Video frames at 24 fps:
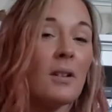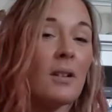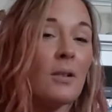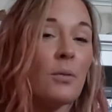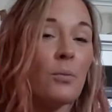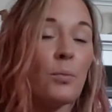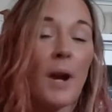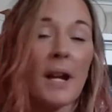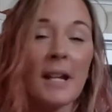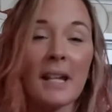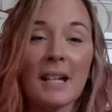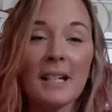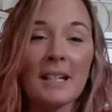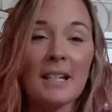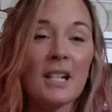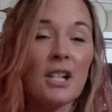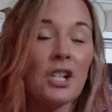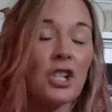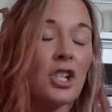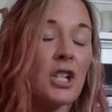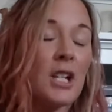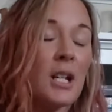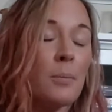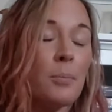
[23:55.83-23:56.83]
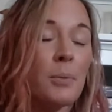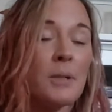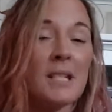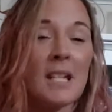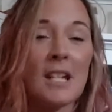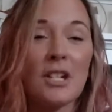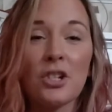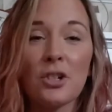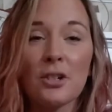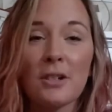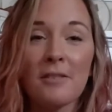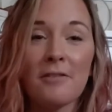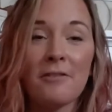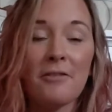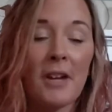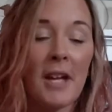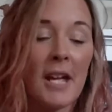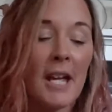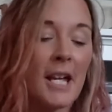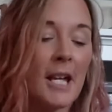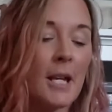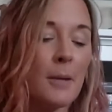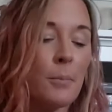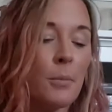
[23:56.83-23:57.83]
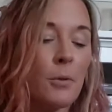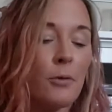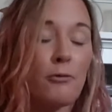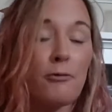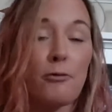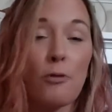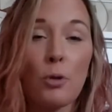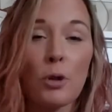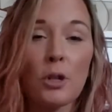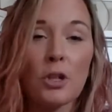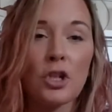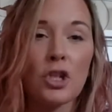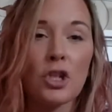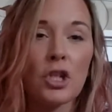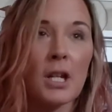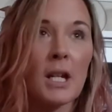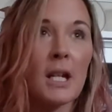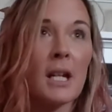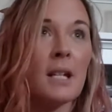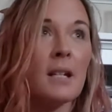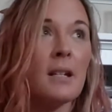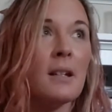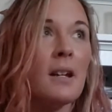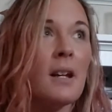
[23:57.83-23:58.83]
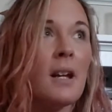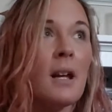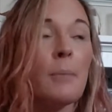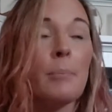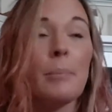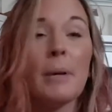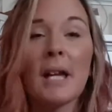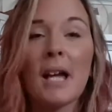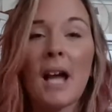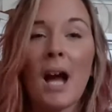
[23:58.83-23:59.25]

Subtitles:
recognition, potentially fame, fortune, big